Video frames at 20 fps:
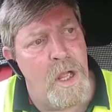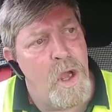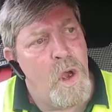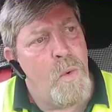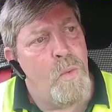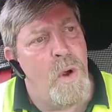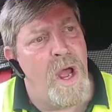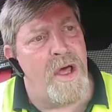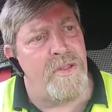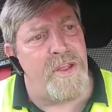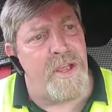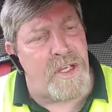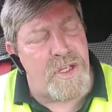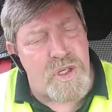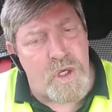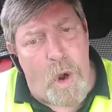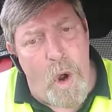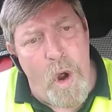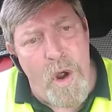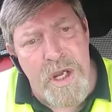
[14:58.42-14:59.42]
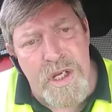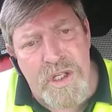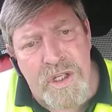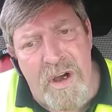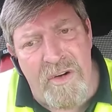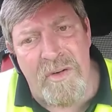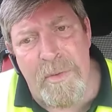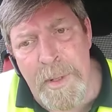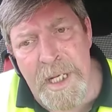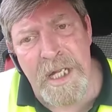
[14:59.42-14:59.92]
where the Scottish
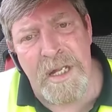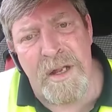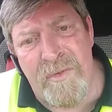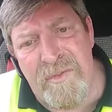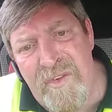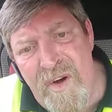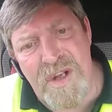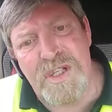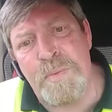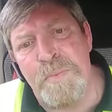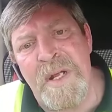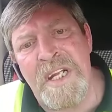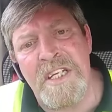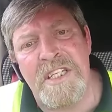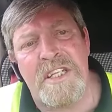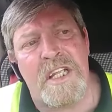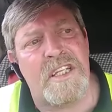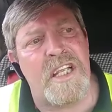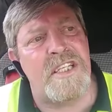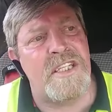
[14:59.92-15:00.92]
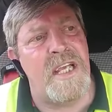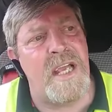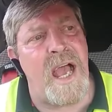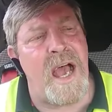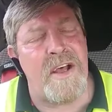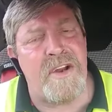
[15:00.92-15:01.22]
Government and the First Minister doesn't get a